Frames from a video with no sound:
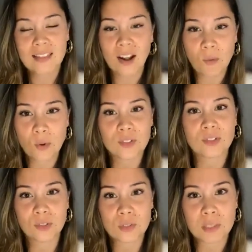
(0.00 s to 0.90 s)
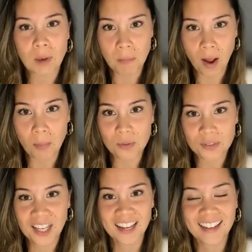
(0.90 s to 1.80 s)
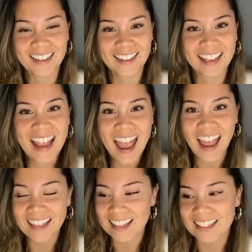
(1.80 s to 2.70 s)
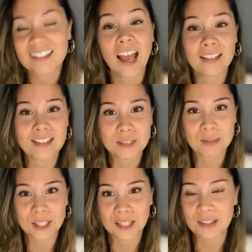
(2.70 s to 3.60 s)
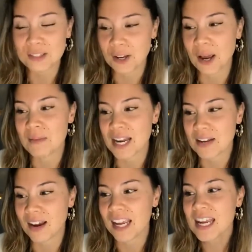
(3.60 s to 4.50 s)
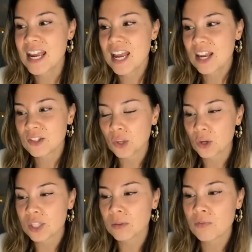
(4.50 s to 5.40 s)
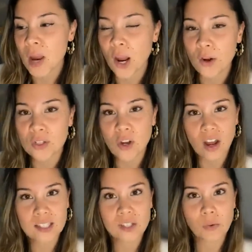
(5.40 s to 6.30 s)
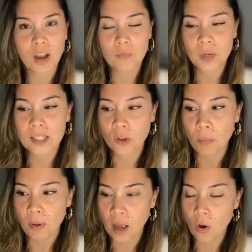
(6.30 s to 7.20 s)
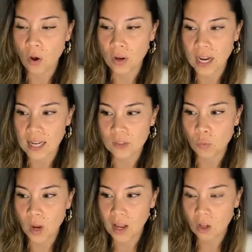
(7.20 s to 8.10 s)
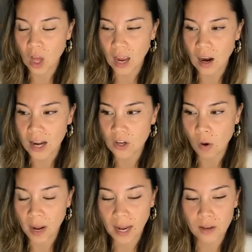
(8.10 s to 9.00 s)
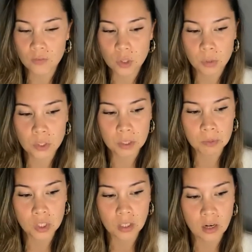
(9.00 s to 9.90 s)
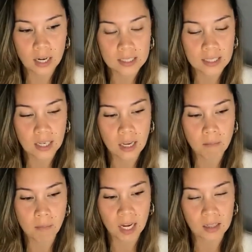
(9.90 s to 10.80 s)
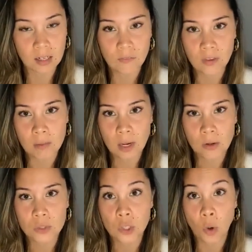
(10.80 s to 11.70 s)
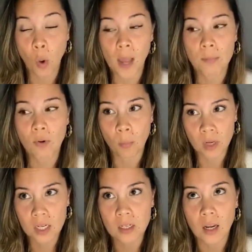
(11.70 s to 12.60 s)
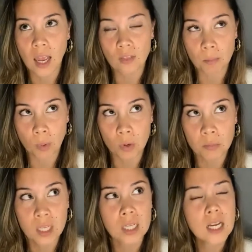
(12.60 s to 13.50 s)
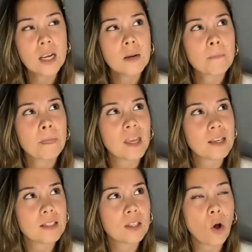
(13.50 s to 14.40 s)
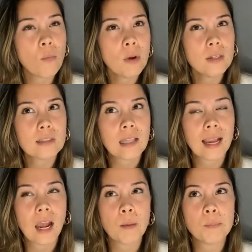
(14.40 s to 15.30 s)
that I wasn't losing my marbles at this particular time. Anyway, so some of my own guides who I've picked up on as well, I know I have 2 Egyptian guides there, a male and a female, which are quite prominent at the moment. There's almost like